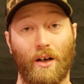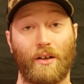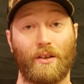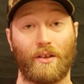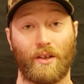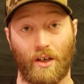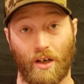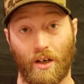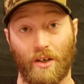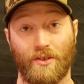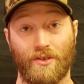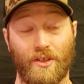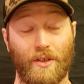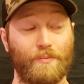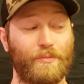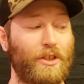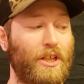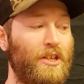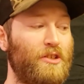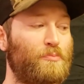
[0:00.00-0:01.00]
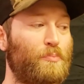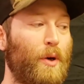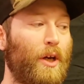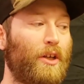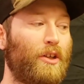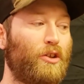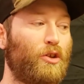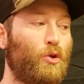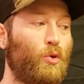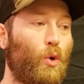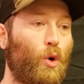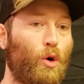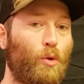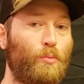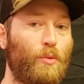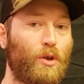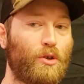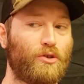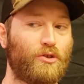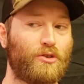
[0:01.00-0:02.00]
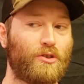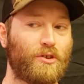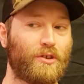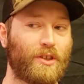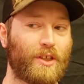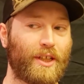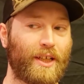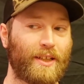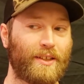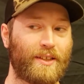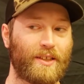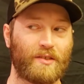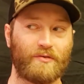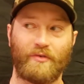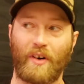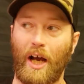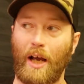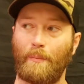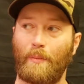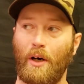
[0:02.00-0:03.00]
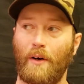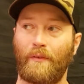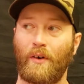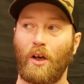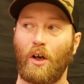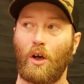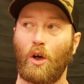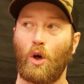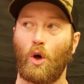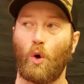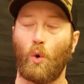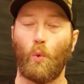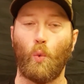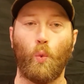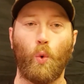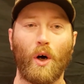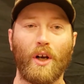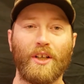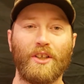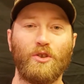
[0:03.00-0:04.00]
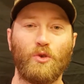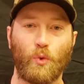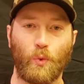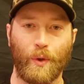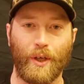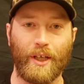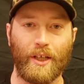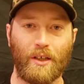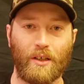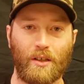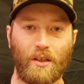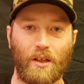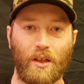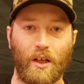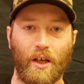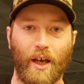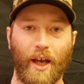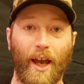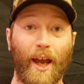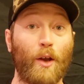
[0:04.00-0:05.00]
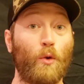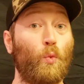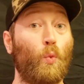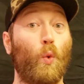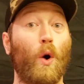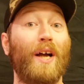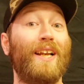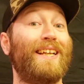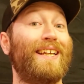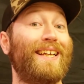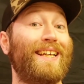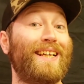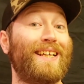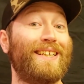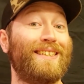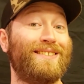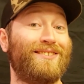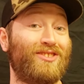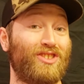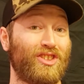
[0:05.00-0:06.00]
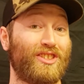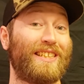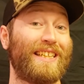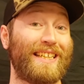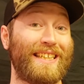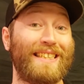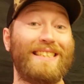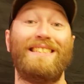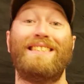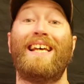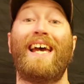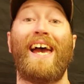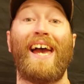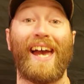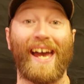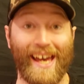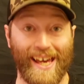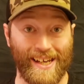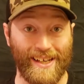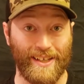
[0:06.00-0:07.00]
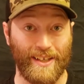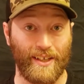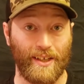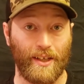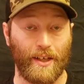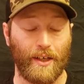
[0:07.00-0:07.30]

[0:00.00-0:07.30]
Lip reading: there are some scenes, but you almost get this vibe of what is real and what is just in his head.